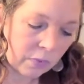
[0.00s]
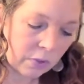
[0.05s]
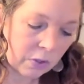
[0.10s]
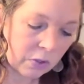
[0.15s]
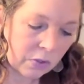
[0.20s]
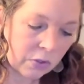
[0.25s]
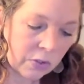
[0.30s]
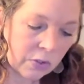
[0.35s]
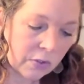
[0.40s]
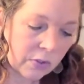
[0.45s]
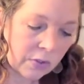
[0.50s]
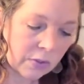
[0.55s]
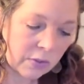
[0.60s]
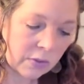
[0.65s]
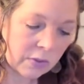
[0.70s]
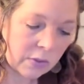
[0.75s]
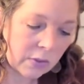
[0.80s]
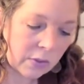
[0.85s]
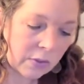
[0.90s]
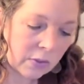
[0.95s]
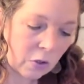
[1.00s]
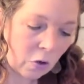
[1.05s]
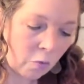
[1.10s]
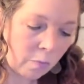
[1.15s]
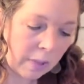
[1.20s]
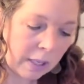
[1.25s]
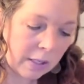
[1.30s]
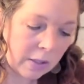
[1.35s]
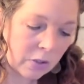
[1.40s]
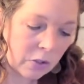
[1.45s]
There's just
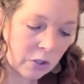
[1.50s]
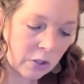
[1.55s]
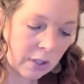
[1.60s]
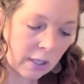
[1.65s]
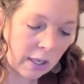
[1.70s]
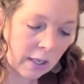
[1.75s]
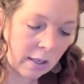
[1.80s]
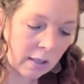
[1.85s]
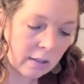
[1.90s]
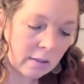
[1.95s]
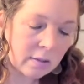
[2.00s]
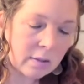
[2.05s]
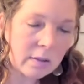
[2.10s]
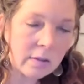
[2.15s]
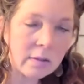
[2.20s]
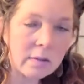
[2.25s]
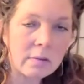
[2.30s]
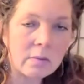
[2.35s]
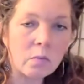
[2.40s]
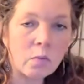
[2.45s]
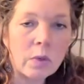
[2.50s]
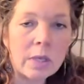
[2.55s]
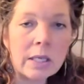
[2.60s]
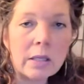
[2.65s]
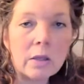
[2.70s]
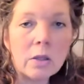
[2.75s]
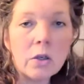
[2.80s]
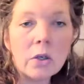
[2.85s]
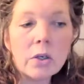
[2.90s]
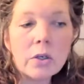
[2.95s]
so much that
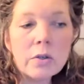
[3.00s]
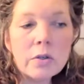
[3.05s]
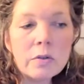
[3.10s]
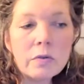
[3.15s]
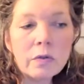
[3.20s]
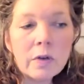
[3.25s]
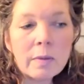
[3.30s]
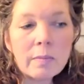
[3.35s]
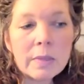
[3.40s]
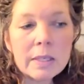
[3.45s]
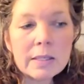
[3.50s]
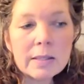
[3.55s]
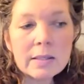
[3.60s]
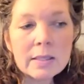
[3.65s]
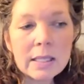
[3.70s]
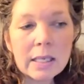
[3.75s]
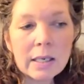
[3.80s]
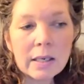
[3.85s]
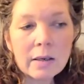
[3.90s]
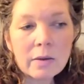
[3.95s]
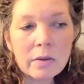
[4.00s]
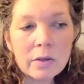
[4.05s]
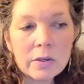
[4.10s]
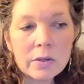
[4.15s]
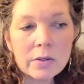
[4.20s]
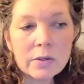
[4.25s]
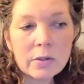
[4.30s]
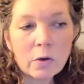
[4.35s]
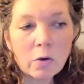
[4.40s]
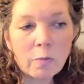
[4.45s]
we learned from this deck.
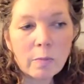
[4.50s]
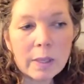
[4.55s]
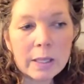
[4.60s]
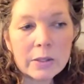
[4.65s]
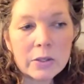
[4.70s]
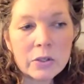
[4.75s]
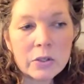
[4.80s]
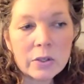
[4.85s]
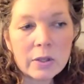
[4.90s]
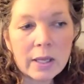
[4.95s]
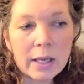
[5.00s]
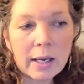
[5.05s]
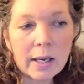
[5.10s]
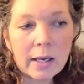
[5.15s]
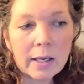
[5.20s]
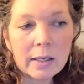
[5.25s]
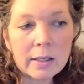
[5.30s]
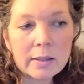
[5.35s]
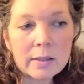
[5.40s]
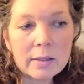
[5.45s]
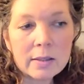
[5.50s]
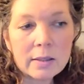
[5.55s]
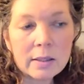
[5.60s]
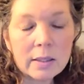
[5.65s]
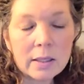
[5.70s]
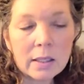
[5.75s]
There's so much that